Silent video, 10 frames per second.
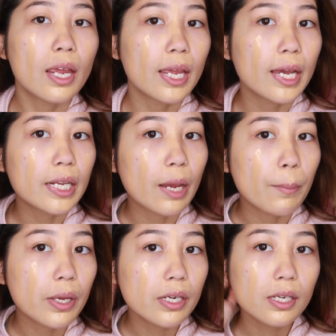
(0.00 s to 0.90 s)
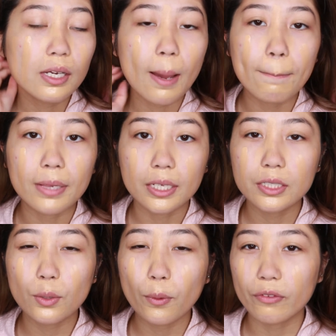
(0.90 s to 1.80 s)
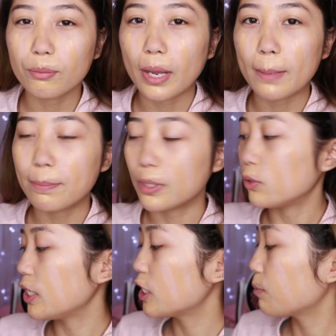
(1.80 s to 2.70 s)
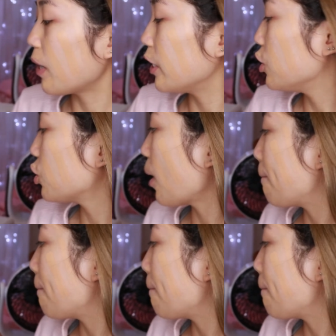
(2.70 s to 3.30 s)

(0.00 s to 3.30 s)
And I'm gonna blend it with my beauty sponge